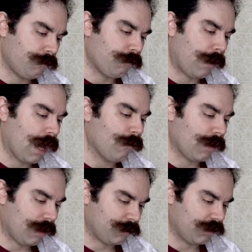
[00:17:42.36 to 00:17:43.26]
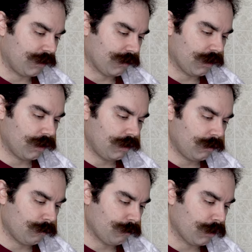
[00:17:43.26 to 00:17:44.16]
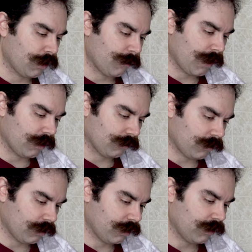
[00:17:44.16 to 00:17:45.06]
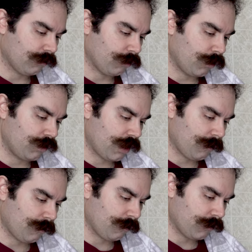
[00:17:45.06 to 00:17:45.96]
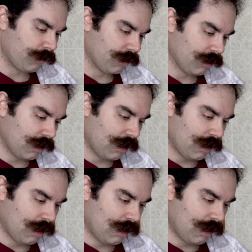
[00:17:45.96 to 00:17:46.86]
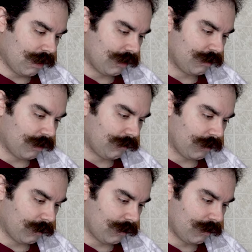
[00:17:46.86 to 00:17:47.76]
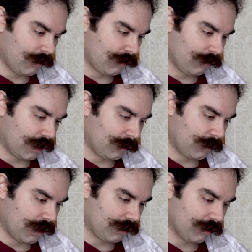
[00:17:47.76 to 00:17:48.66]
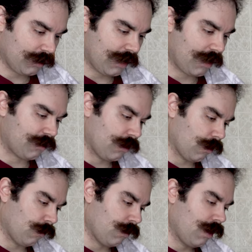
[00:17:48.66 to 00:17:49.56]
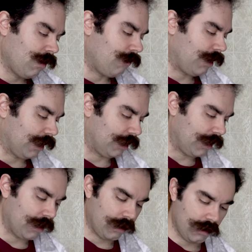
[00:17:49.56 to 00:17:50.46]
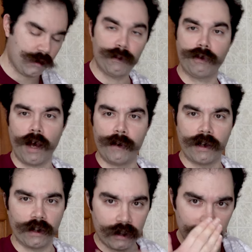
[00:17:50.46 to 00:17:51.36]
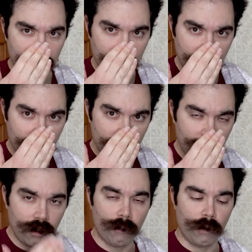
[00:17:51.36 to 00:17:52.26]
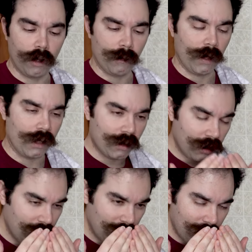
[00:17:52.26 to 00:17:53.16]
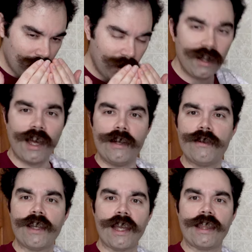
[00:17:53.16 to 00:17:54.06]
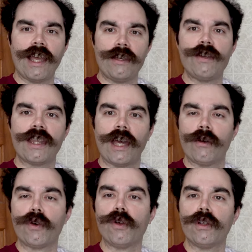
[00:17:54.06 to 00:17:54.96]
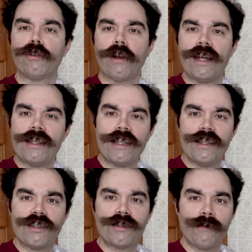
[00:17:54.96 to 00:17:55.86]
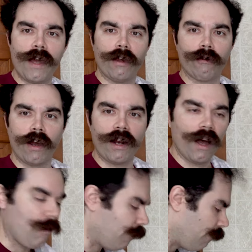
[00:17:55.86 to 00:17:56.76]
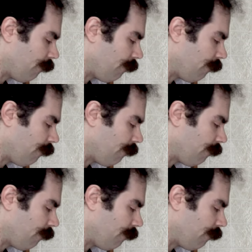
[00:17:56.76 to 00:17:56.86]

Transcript: baobab seed oil, bergamot oil, rosehip fruit, and sunflower vitamin E. So this has no vanilla in it, it's primarily bergamot, and you can get that, you get that Earl Grey tea smell right off